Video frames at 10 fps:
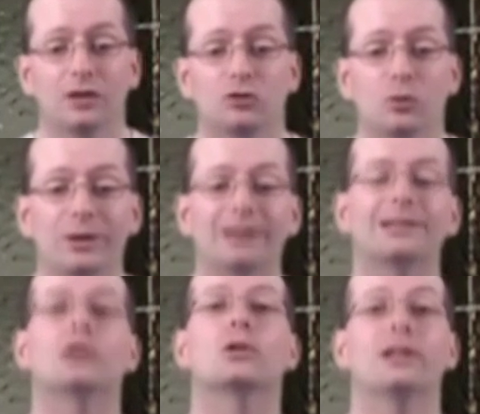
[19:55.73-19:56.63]
So we
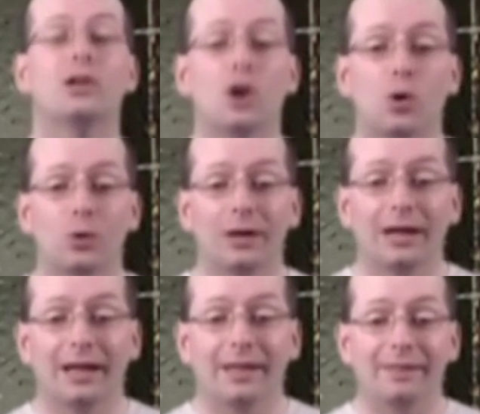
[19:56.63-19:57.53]
clearly know
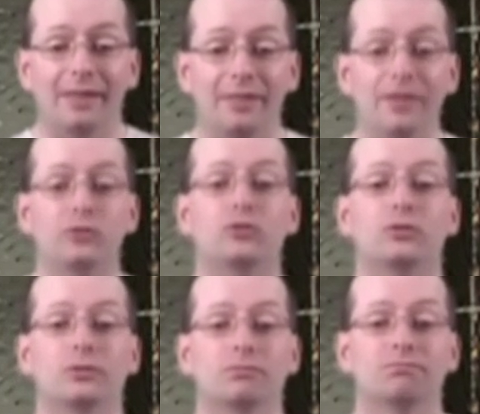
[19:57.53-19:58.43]
that
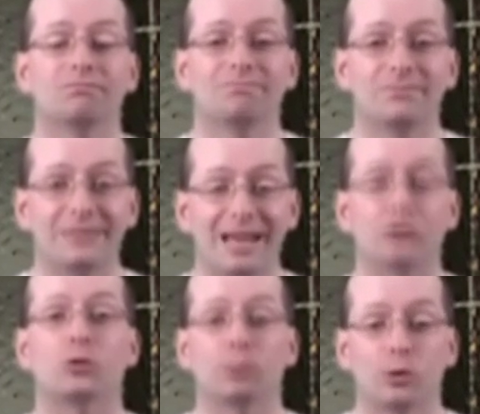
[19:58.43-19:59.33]
this
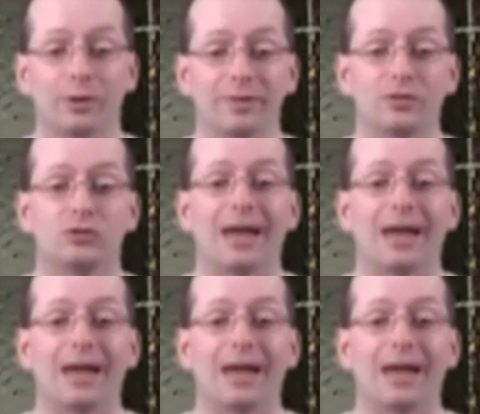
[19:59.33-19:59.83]
tetraploid, this